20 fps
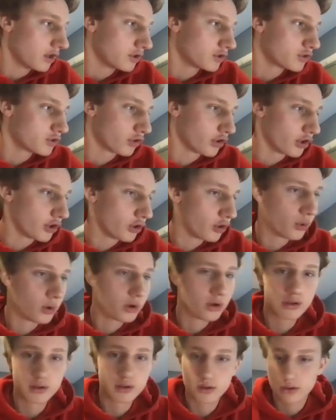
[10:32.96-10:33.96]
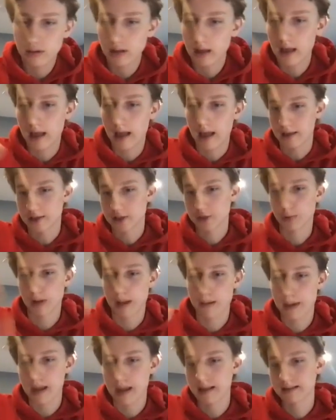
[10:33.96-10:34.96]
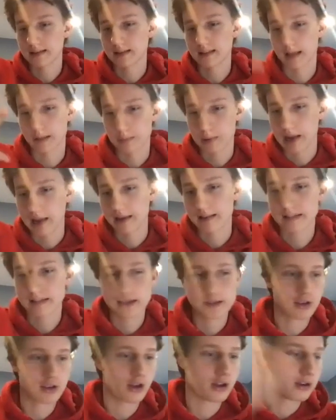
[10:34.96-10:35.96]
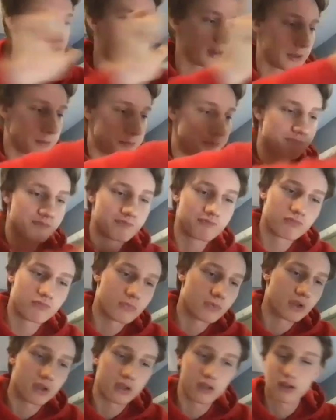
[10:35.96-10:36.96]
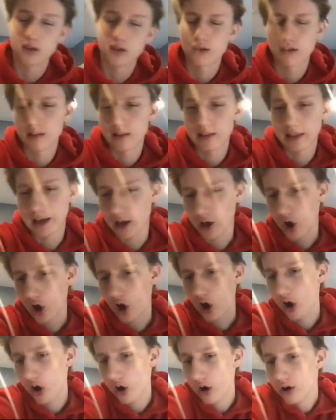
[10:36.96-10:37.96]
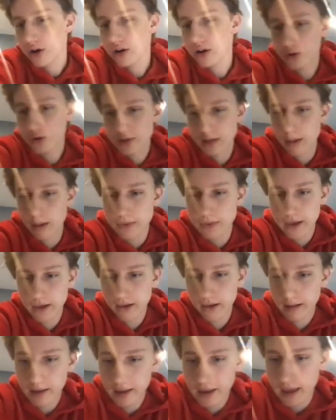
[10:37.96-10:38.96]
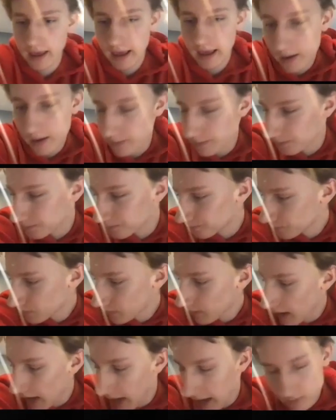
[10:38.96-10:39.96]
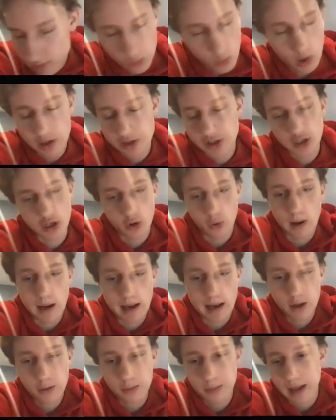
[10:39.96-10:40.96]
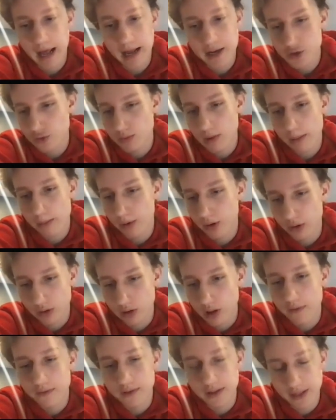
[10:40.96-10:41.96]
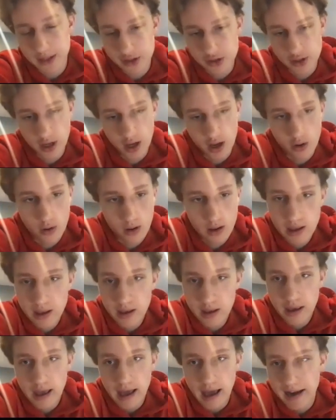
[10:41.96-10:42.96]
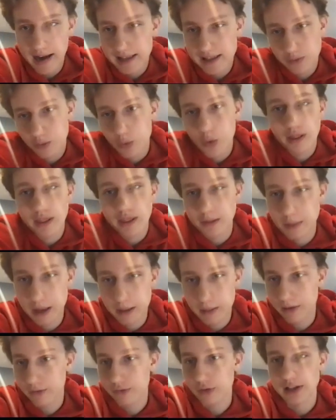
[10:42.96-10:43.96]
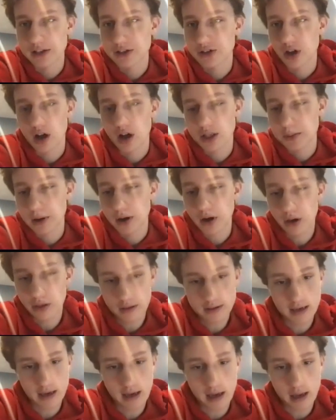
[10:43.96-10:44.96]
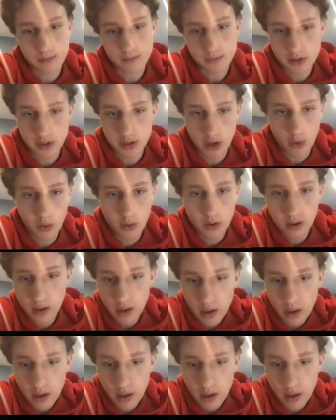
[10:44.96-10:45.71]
drew spray painted like penises on like a car or something. I haven't watched it in a while, but I just remember loving the show. And it's one that me and my friends talked about all the time. So